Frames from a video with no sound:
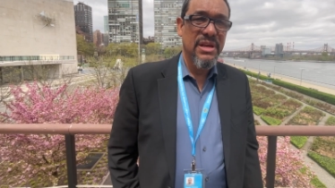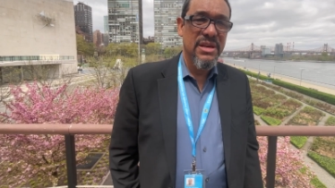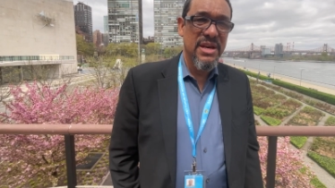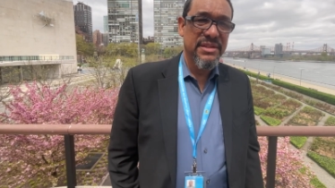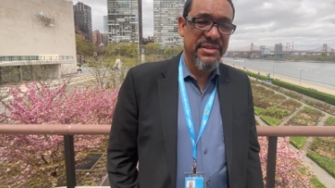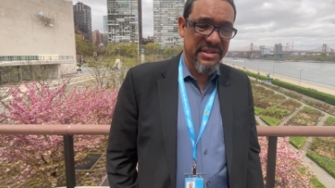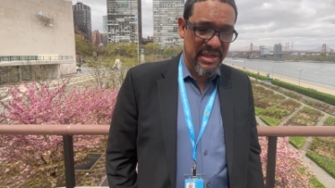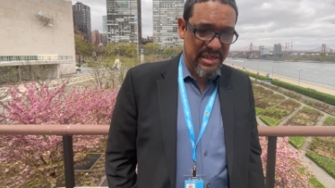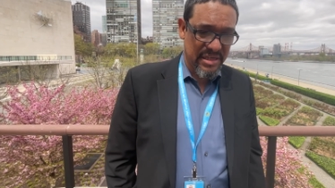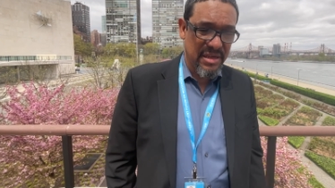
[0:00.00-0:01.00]
Yes.
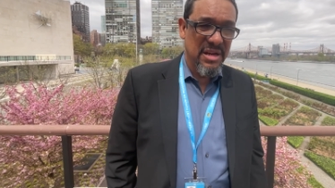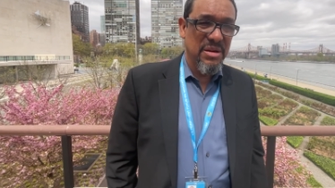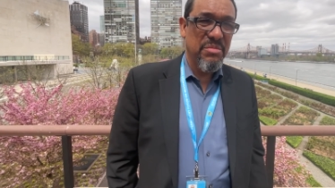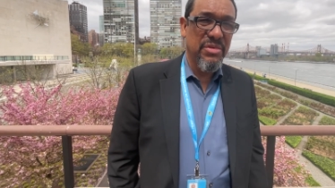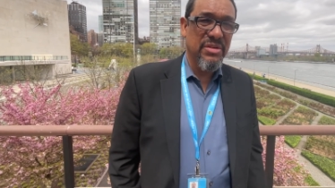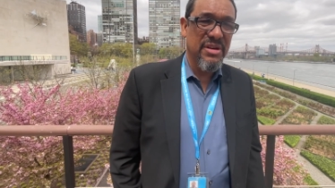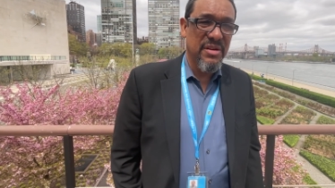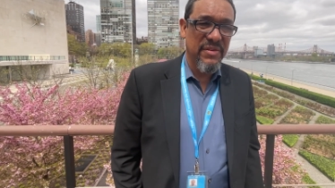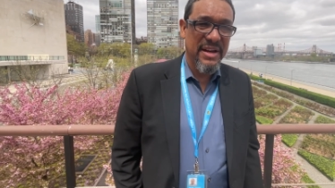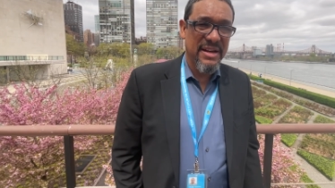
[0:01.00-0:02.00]
Uh, Brooklyn
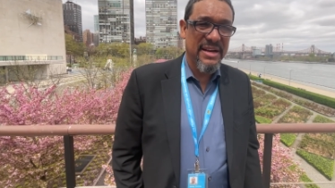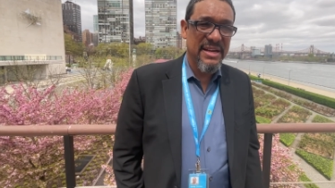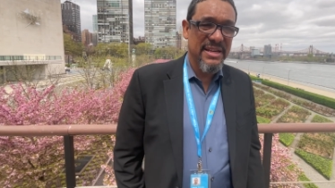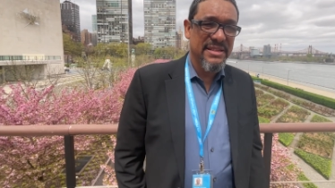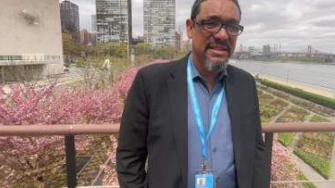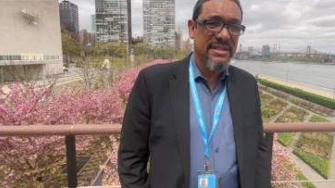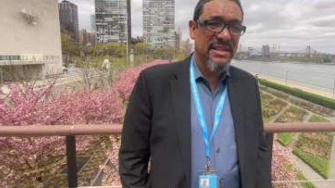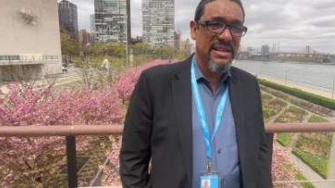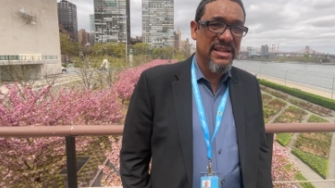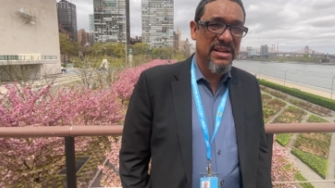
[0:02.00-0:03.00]
Rivera is
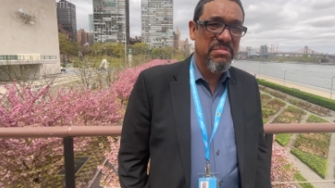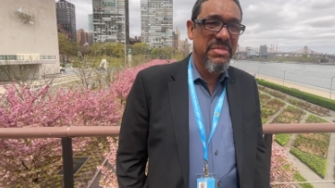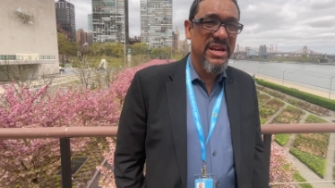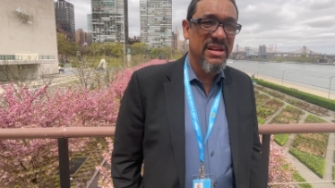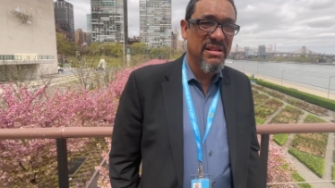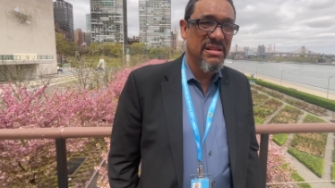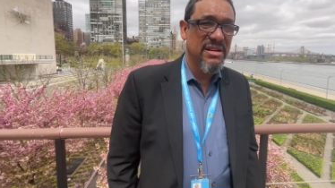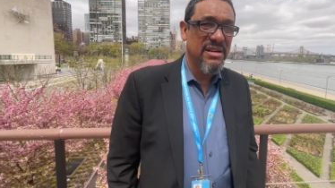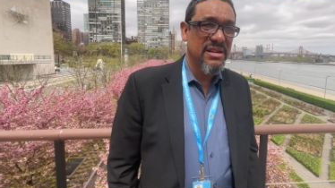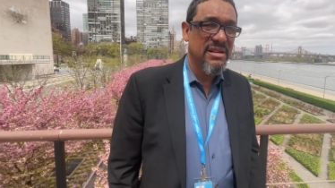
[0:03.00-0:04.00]
the uh, main
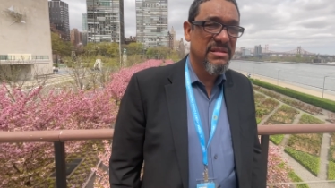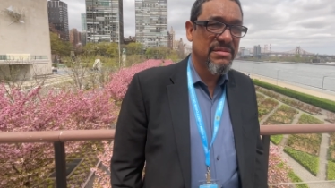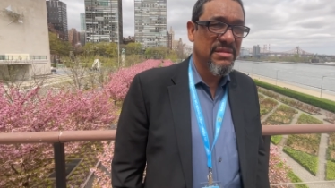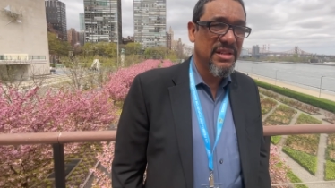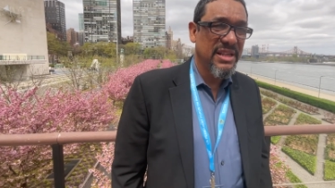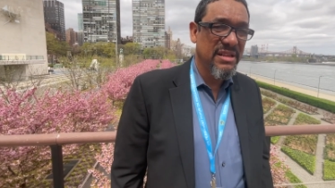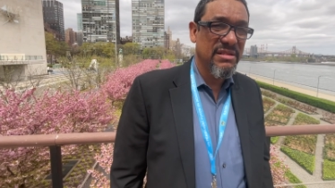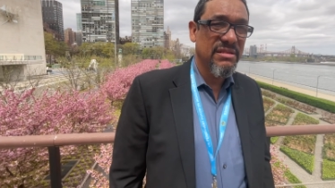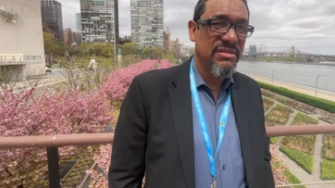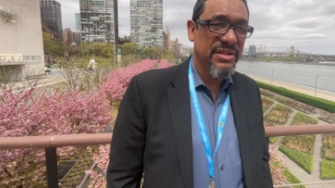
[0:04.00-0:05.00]
uh,
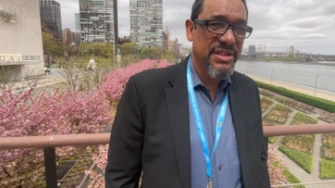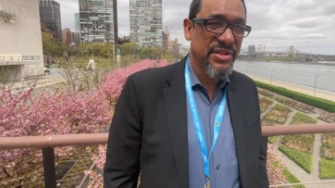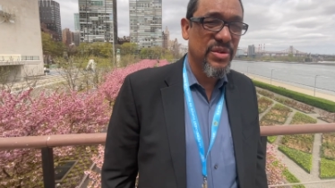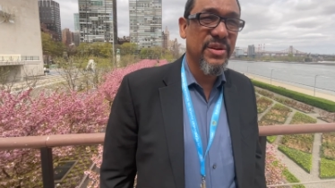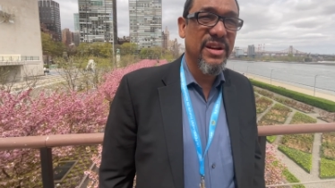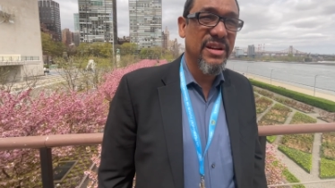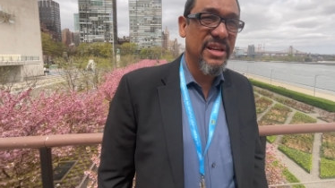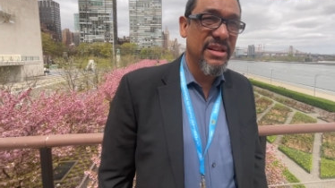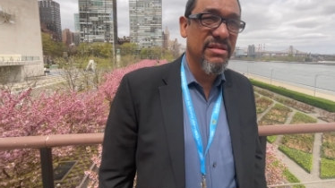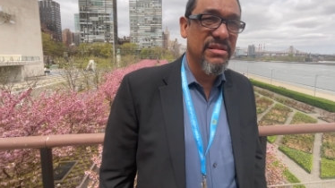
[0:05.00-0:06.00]
leader or the historical
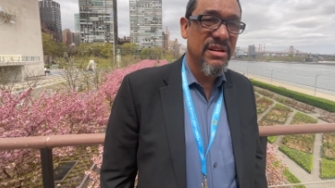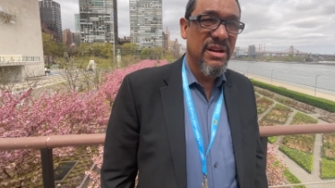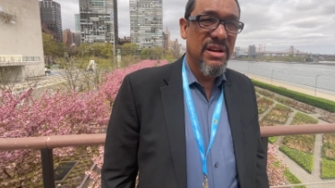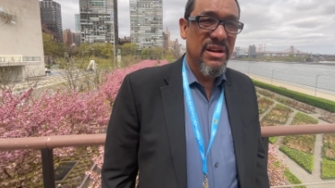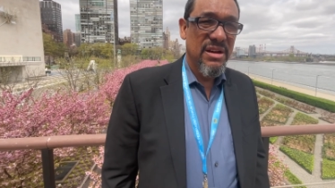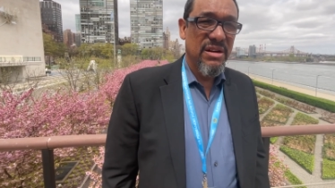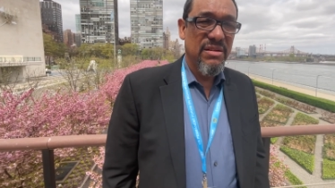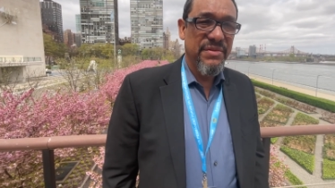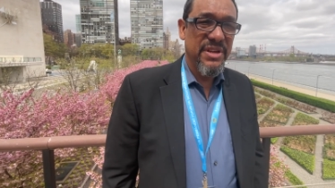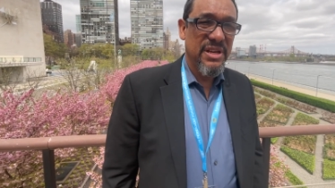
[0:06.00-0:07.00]
leader
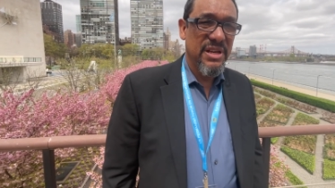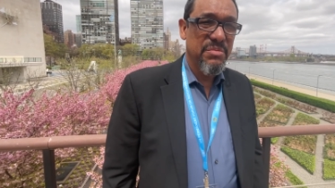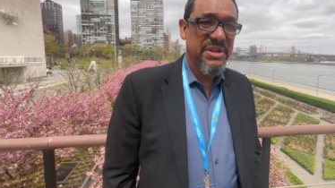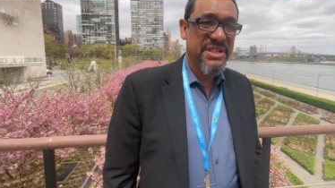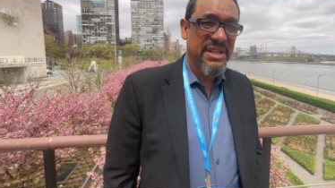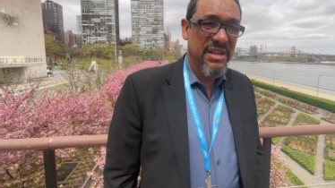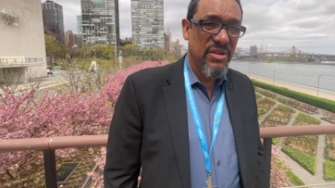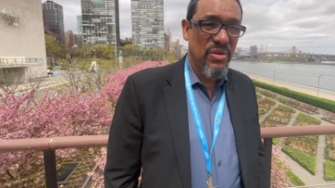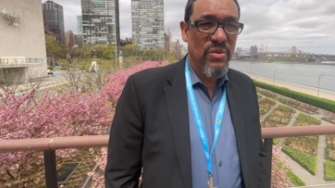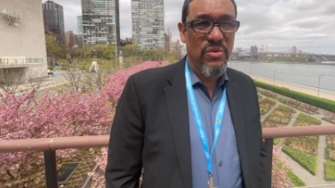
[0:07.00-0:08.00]
of the uh,
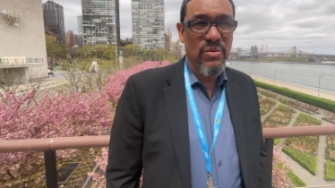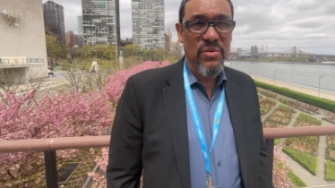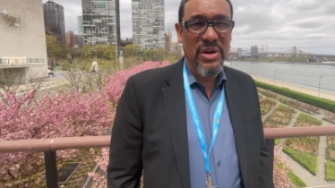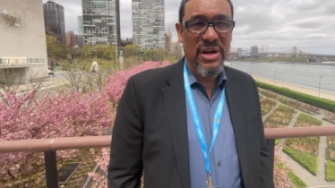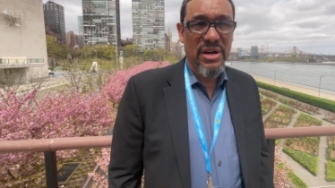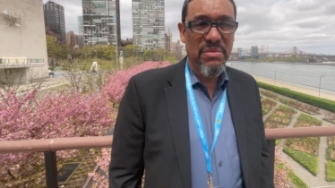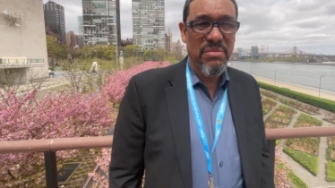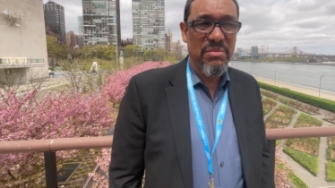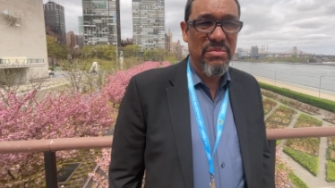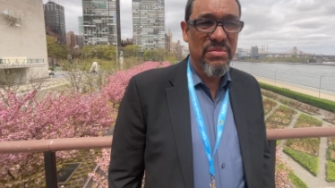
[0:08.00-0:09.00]
mosquito
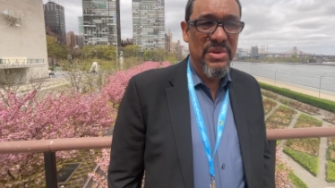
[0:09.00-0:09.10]
um,